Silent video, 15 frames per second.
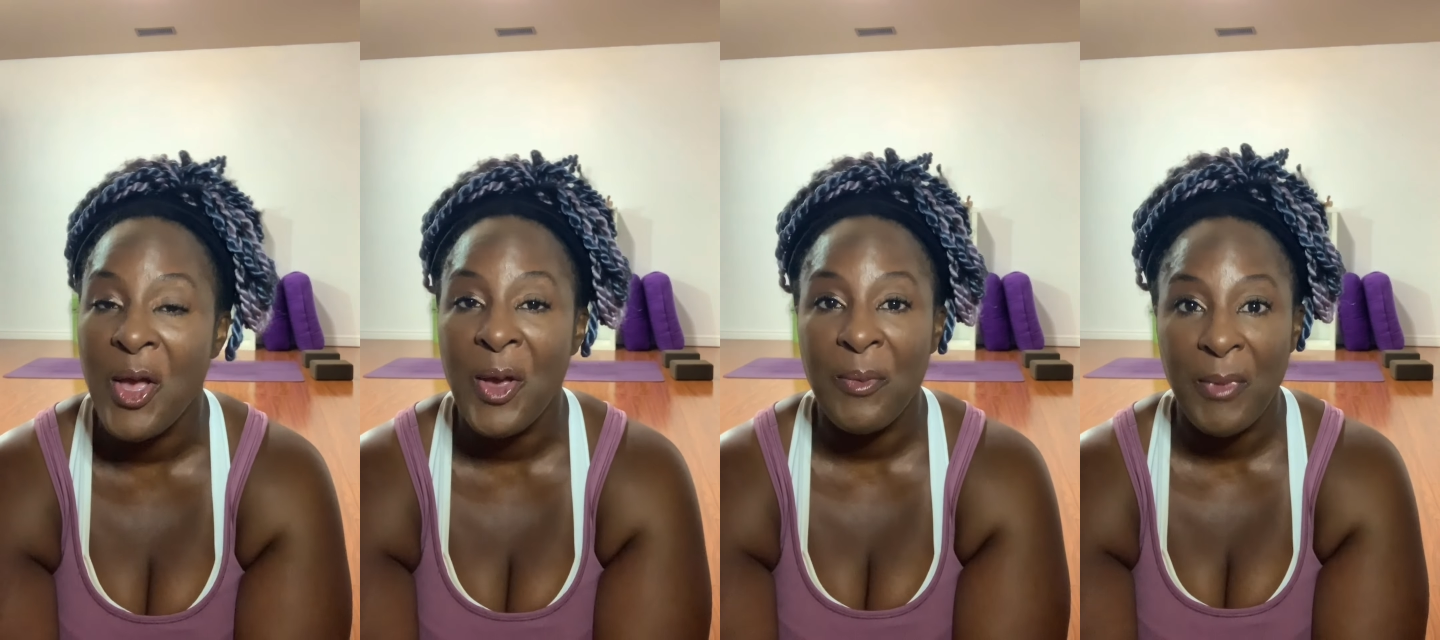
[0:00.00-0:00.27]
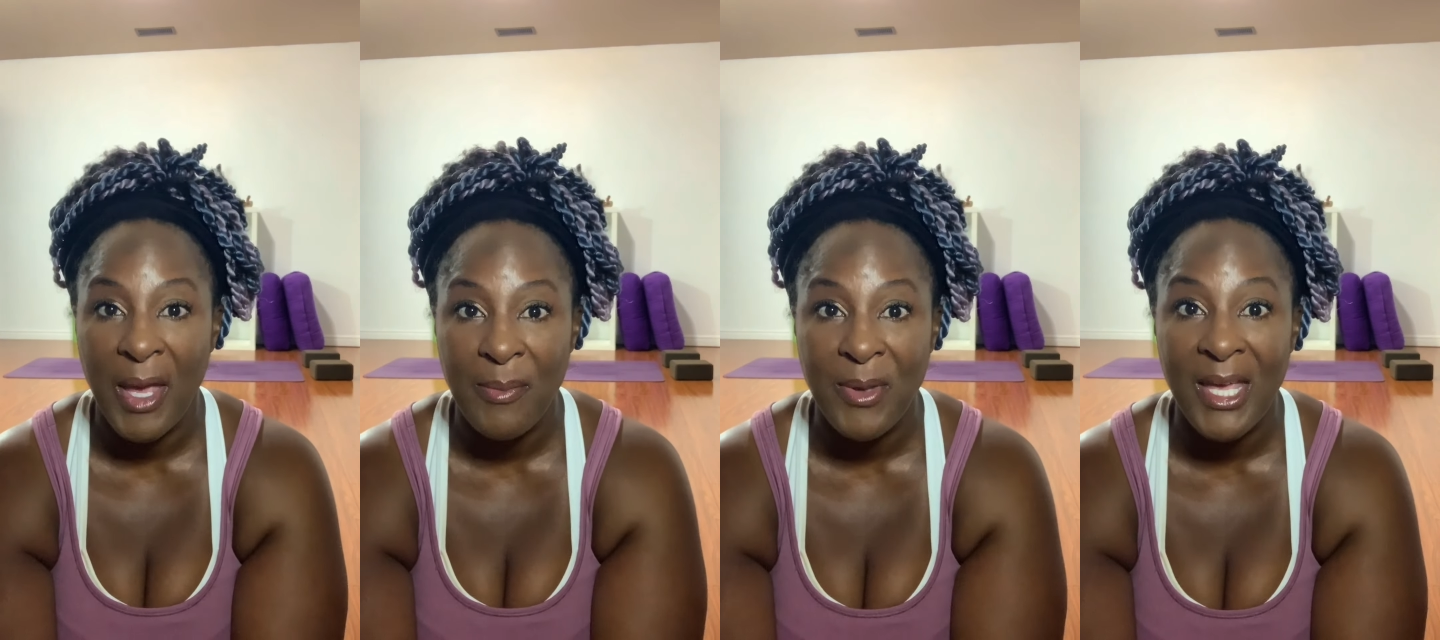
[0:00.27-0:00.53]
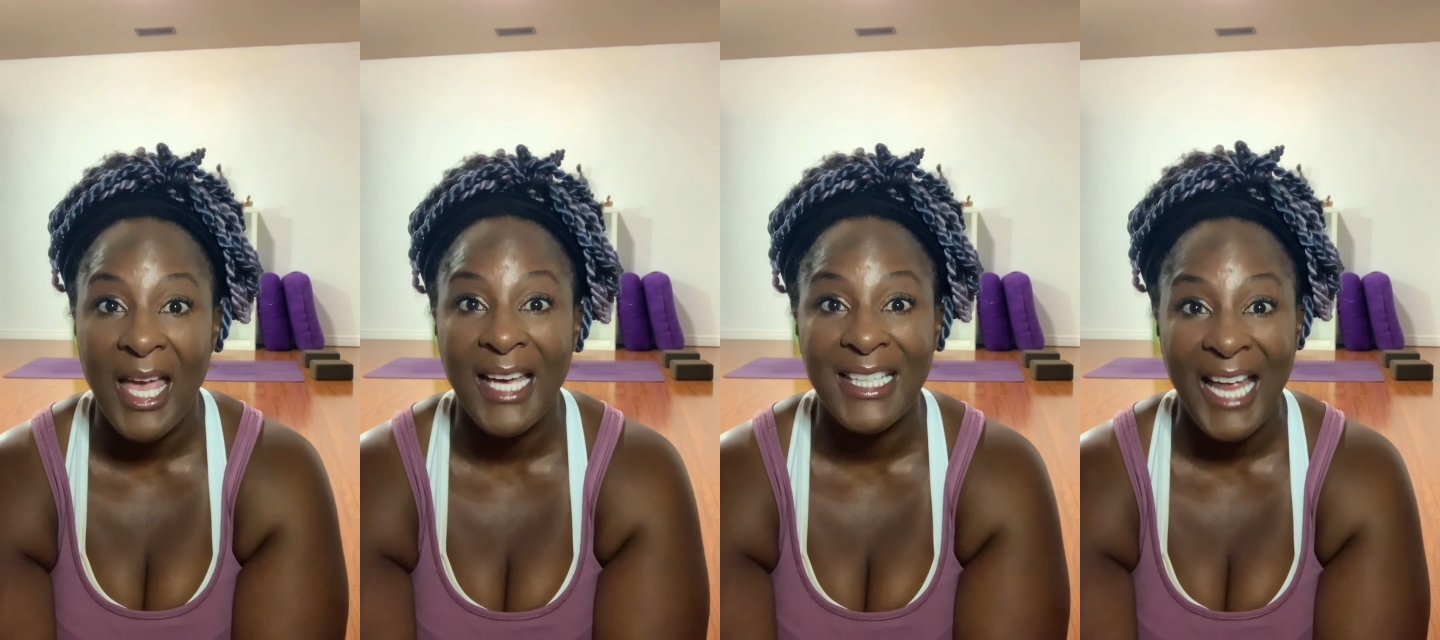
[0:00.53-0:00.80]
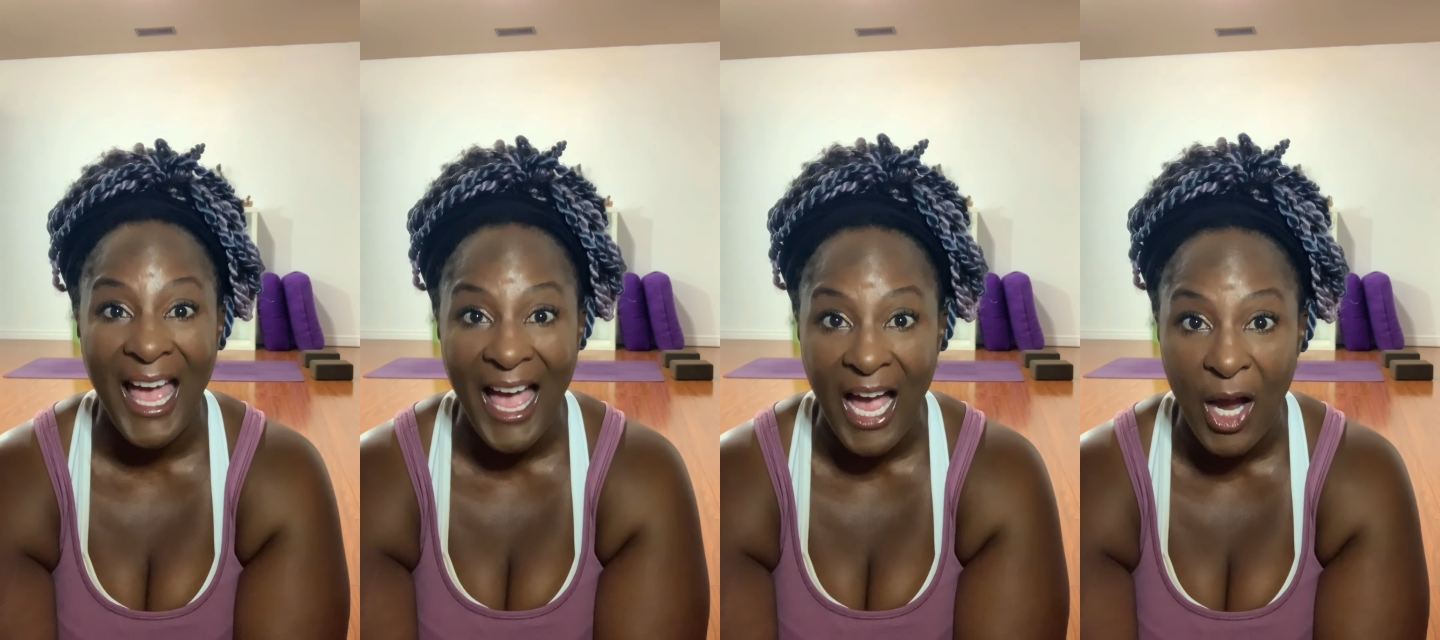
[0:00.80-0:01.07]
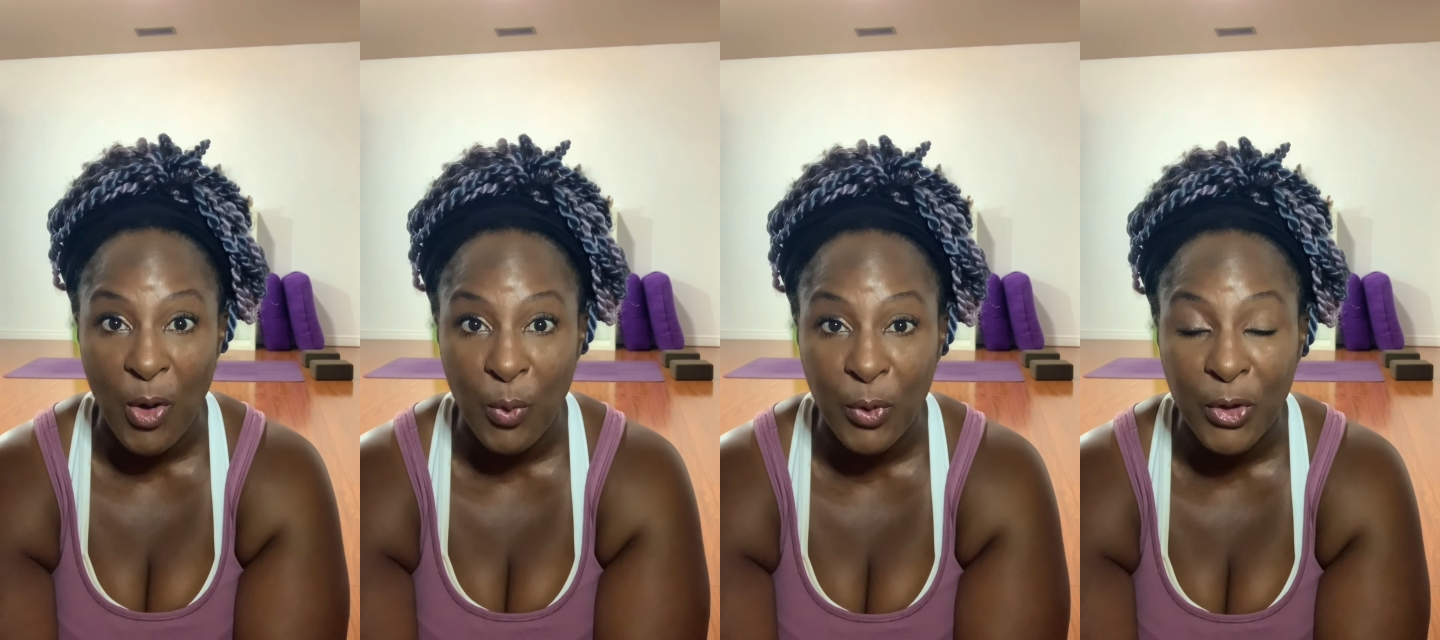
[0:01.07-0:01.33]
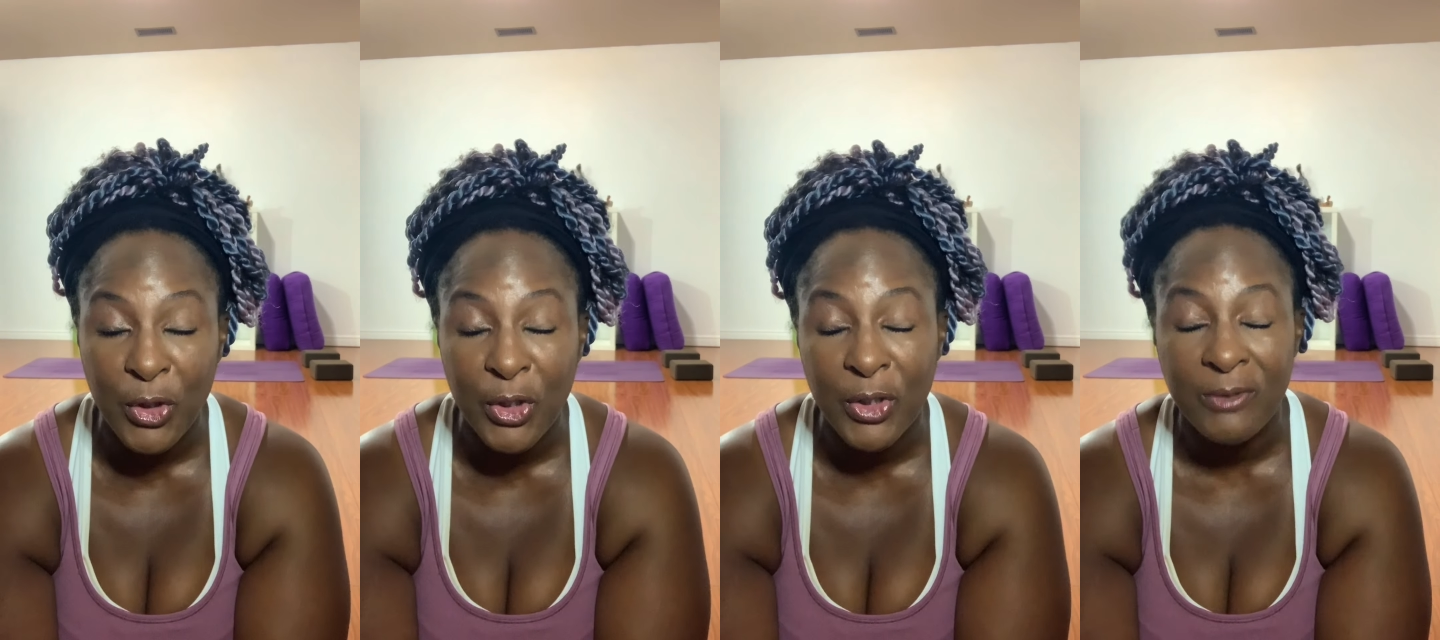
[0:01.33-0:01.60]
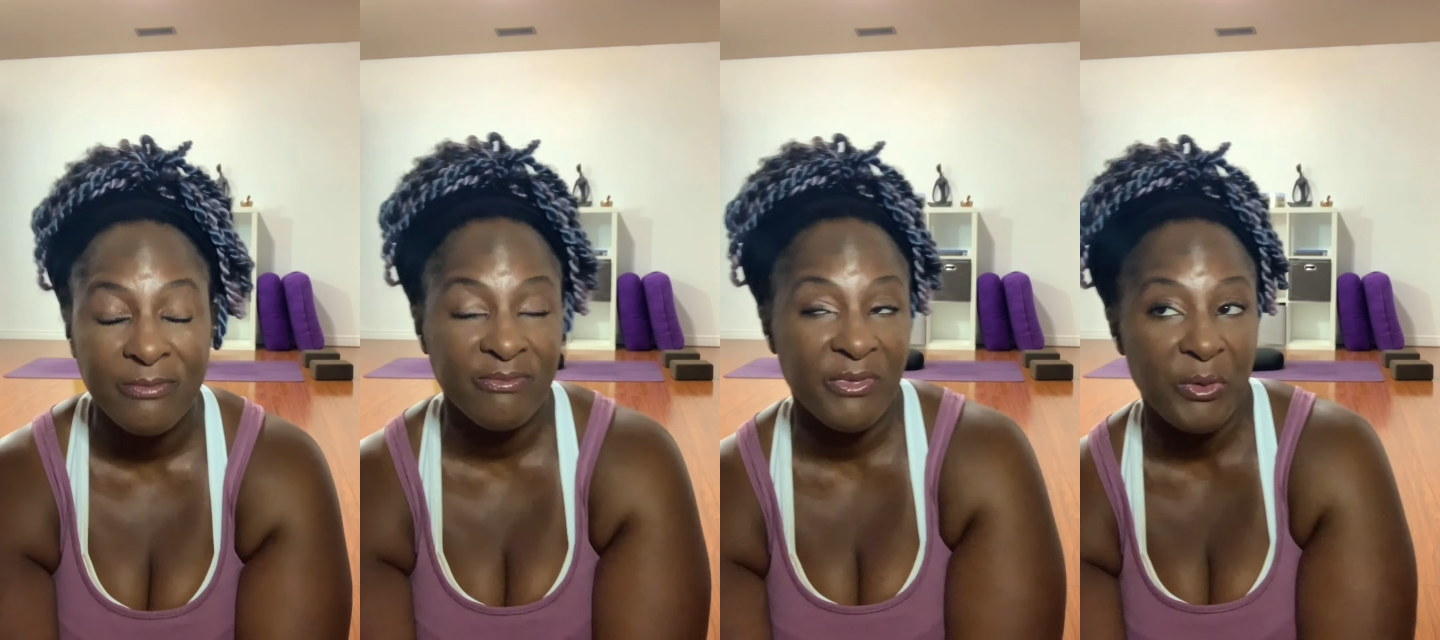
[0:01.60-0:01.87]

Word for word: maybe an hour